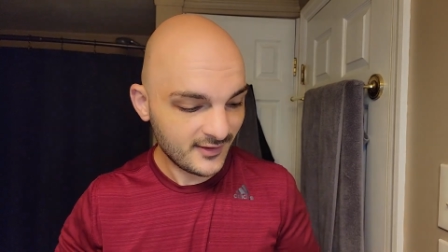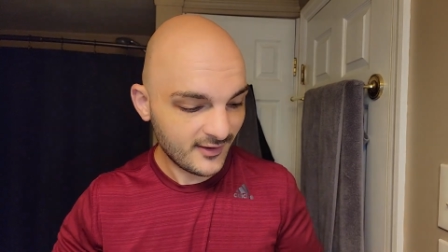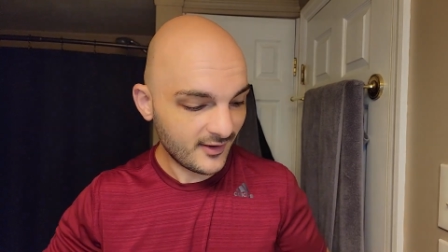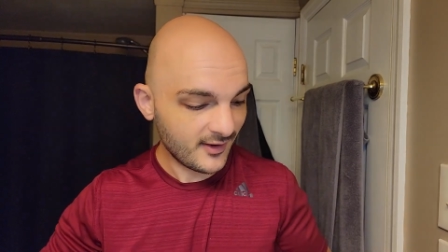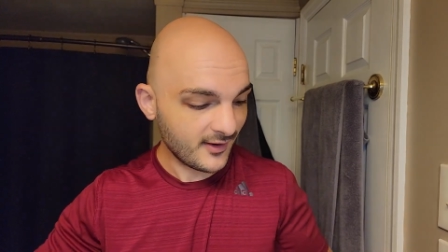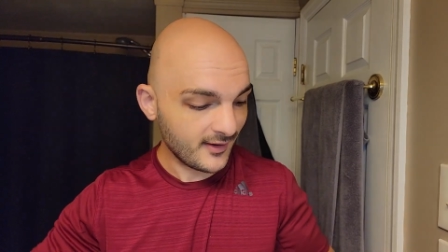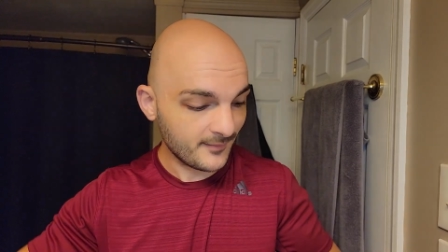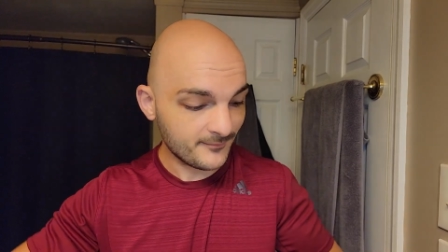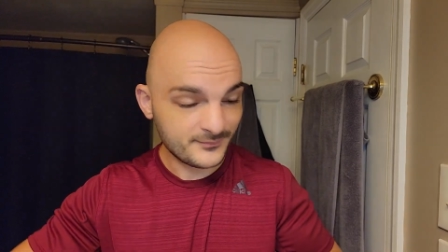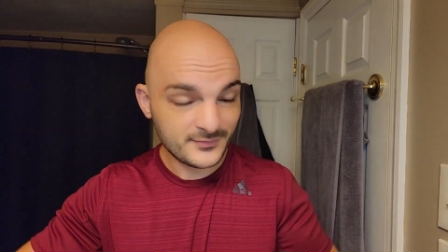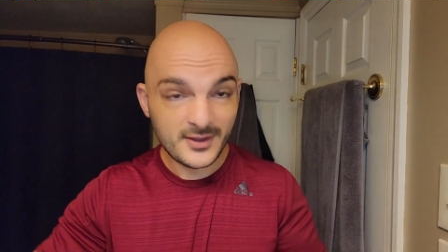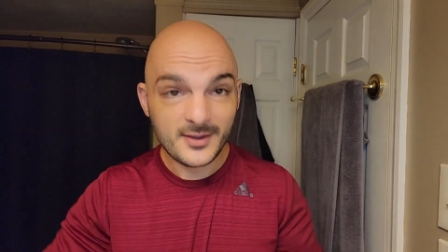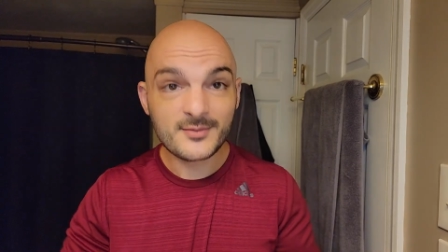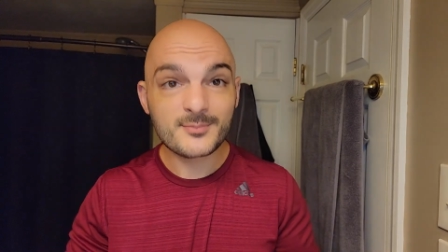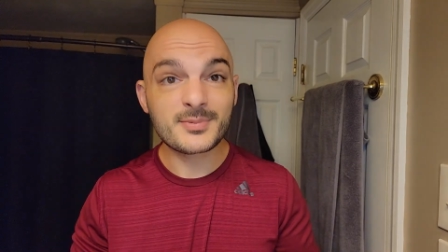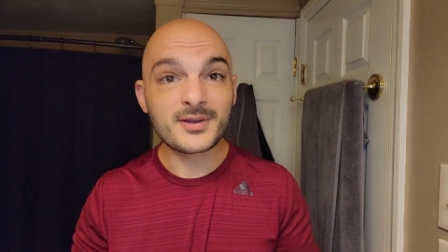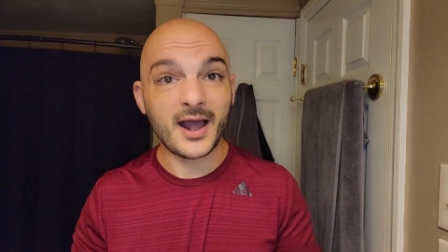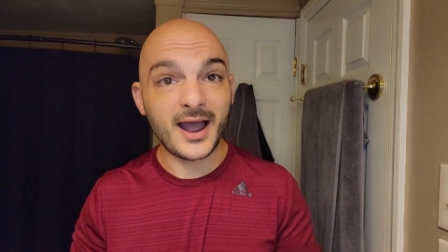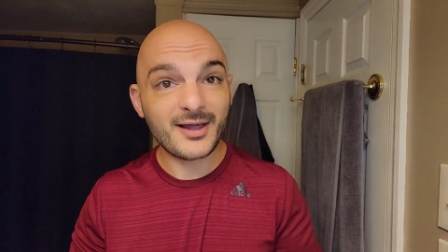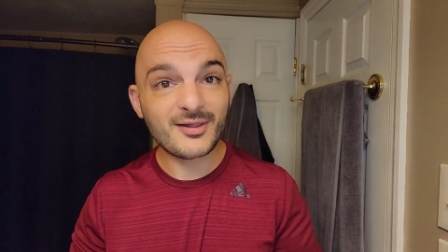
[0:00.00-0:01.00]
Um,
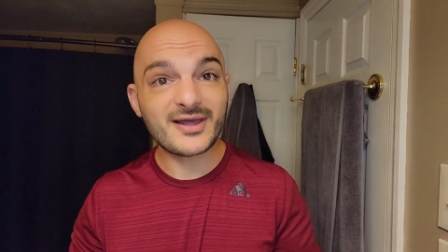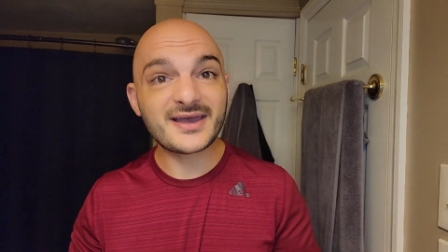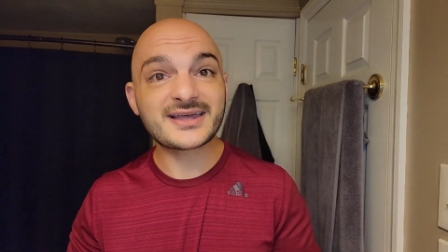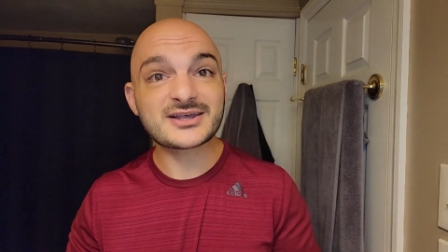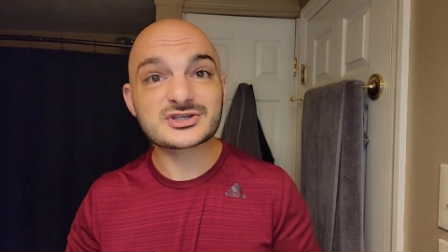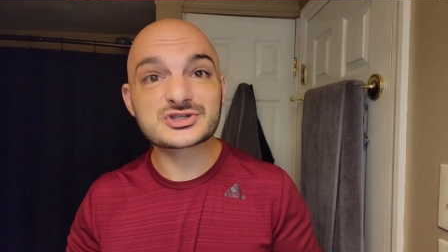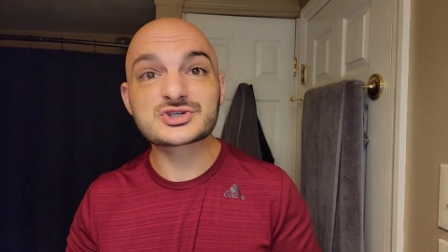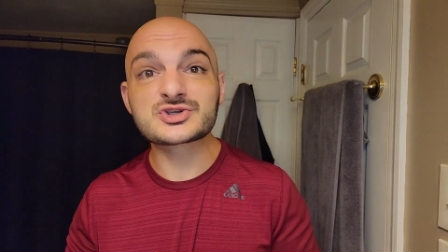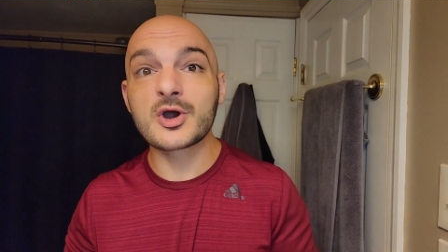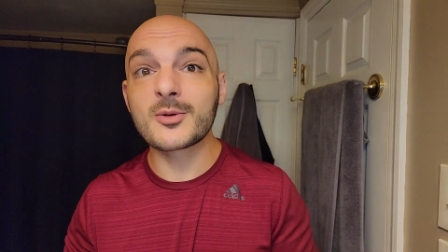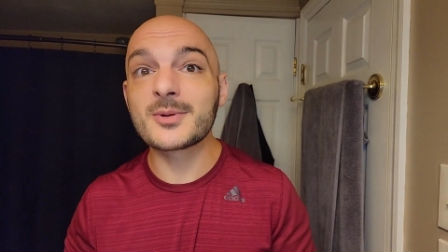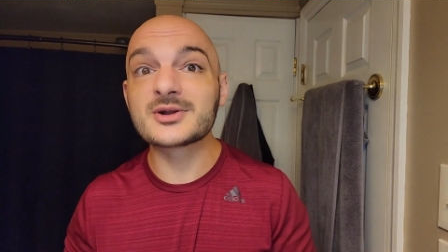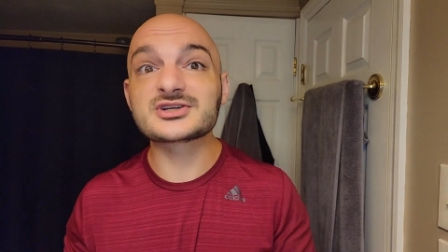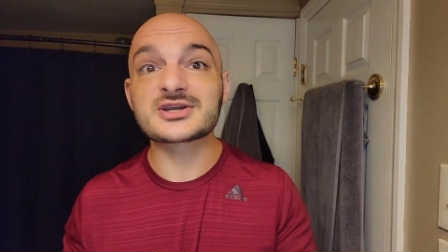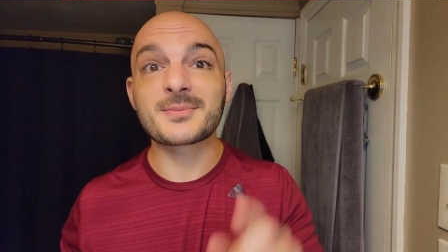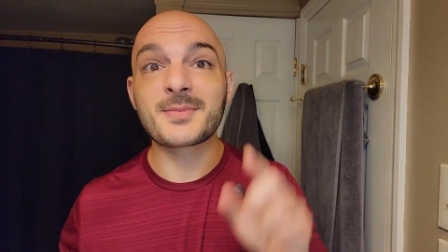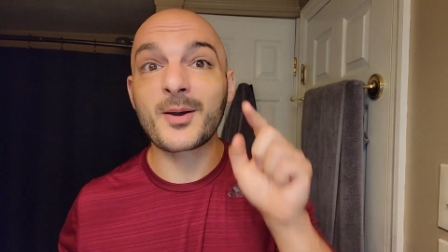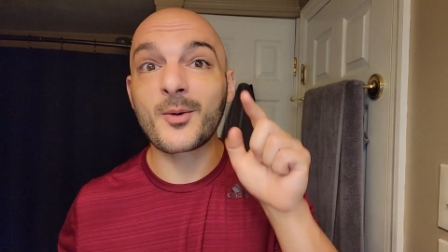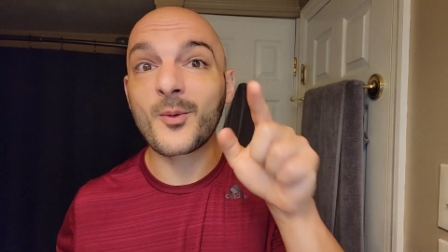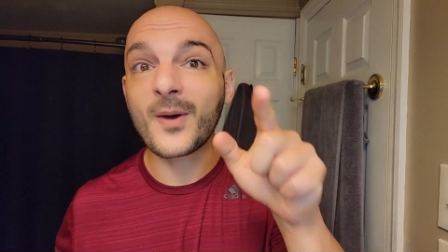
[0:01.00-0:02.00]
I like it so much
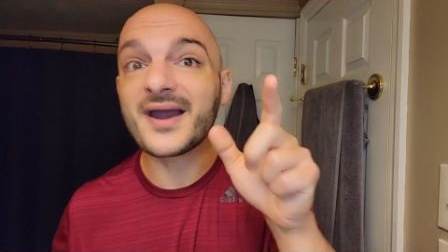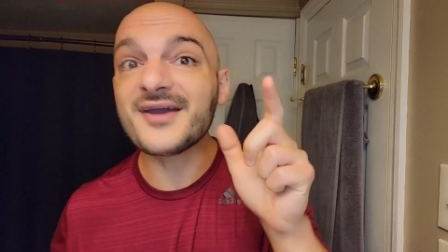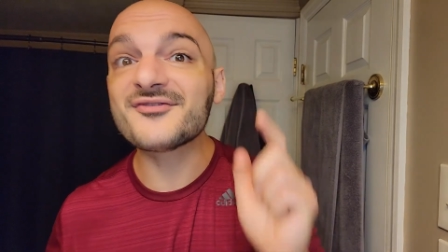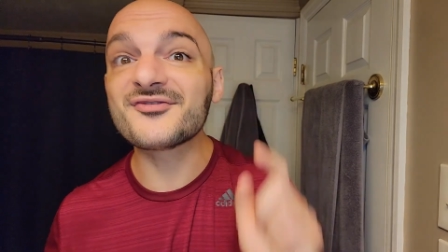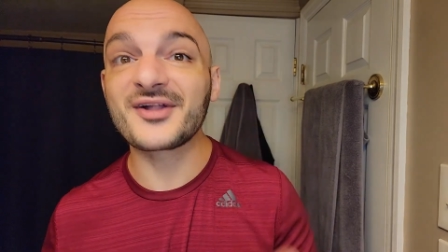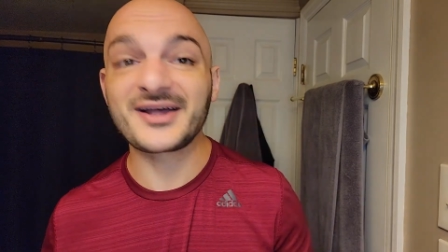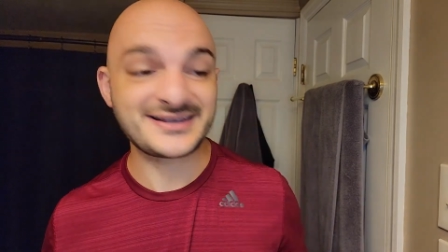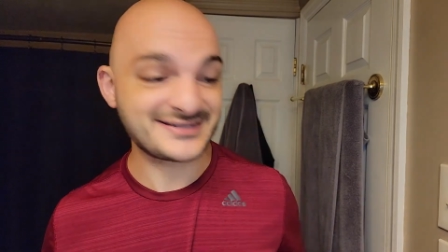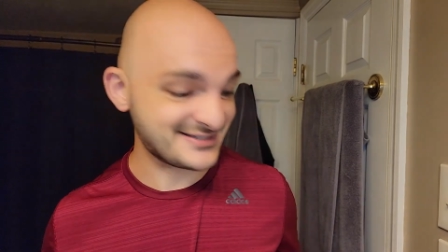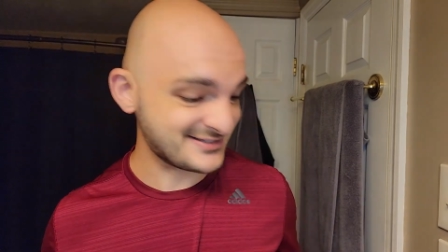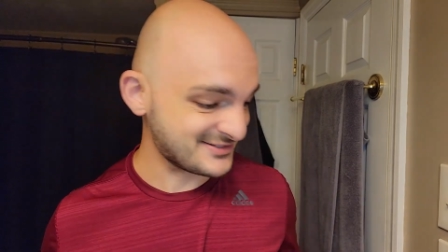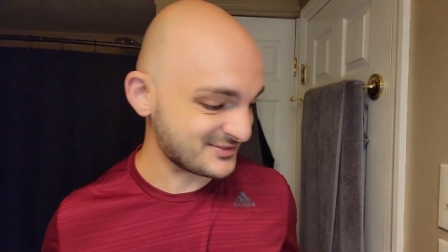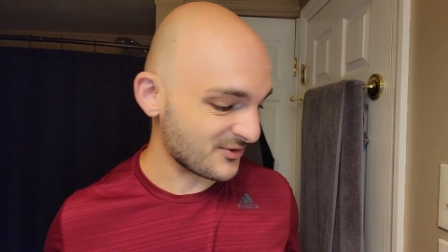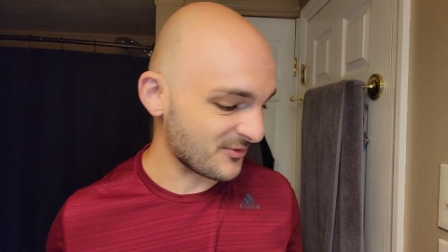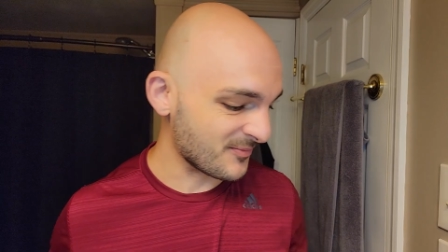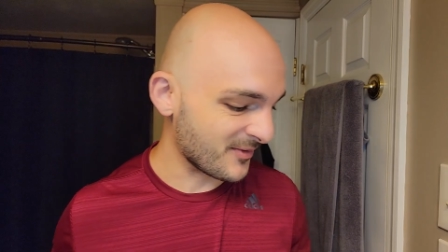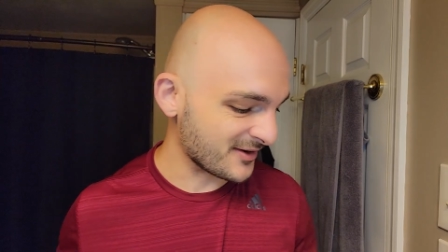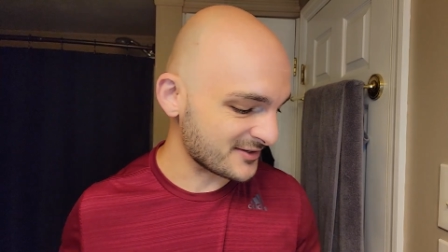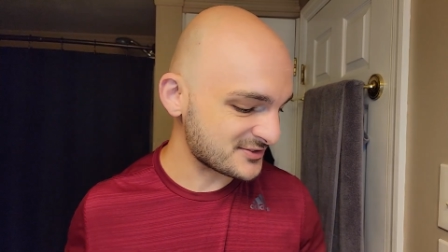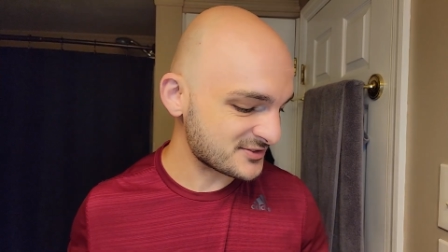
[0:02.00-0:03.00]
and my wife likes it so
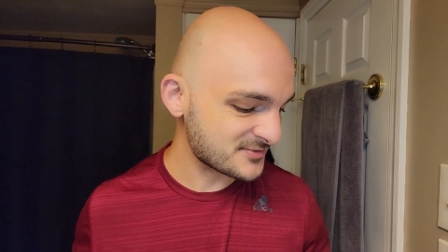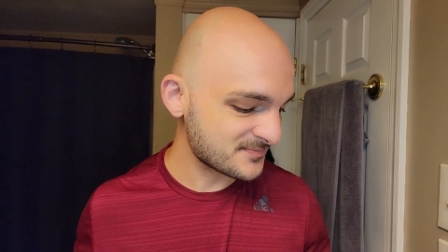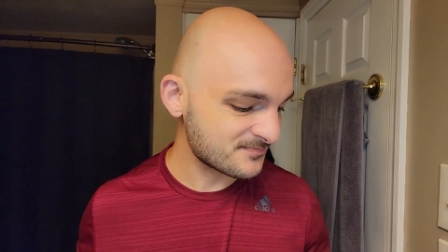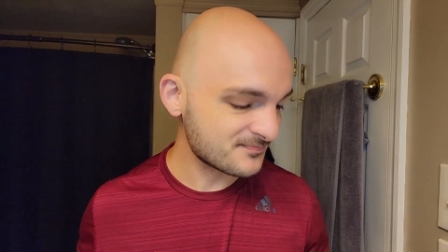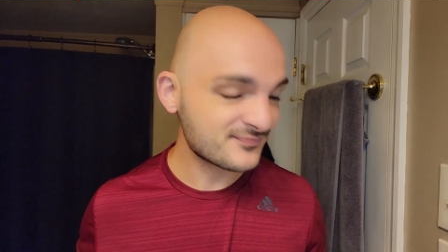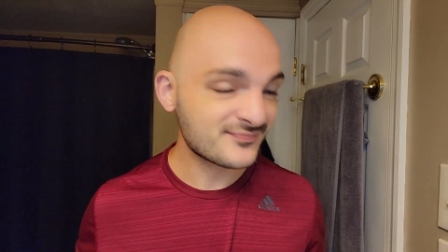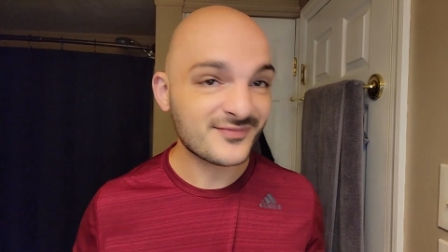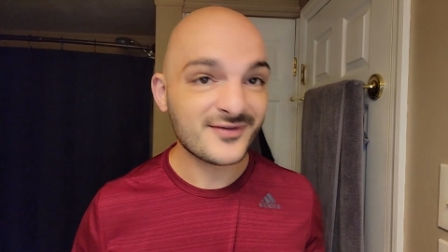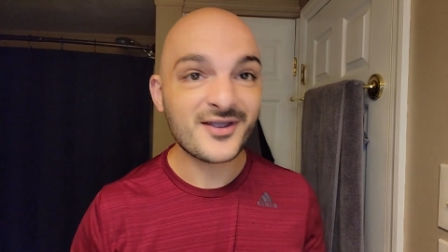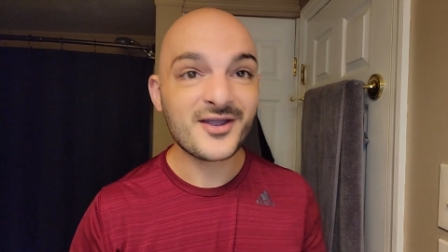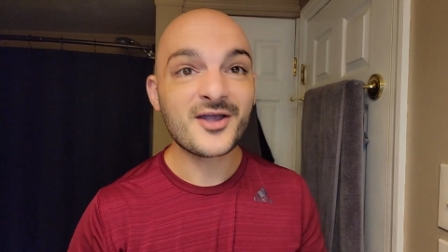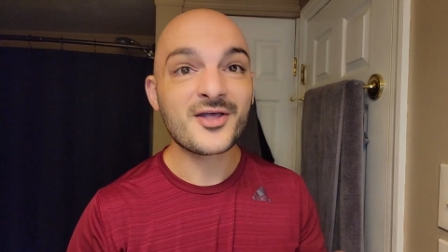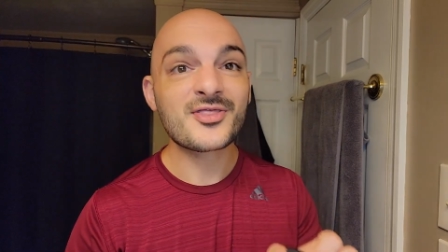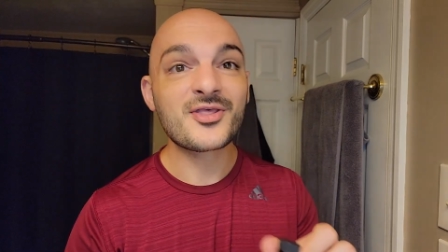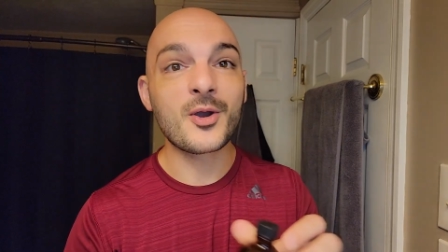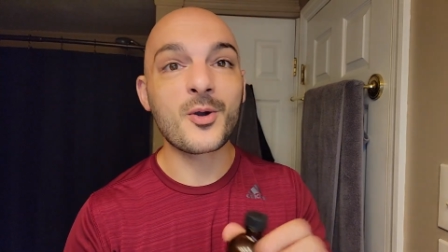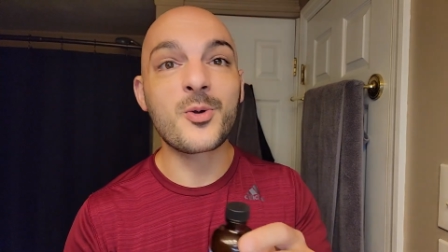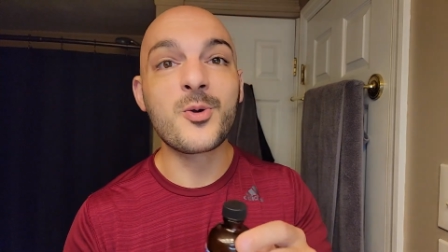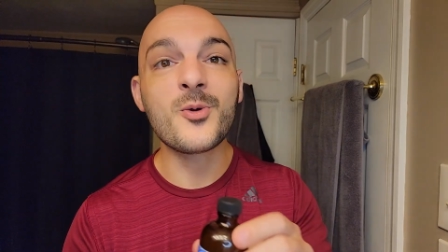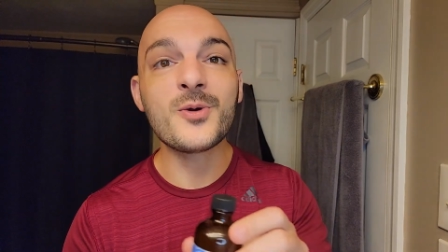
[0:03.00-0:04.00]
much
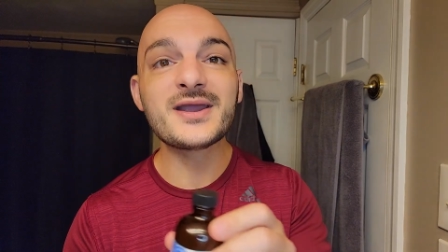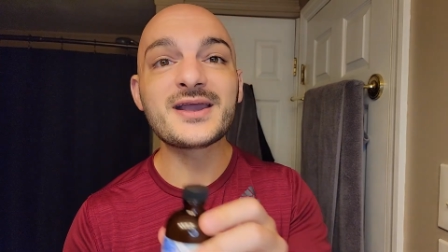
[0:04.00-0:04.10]
that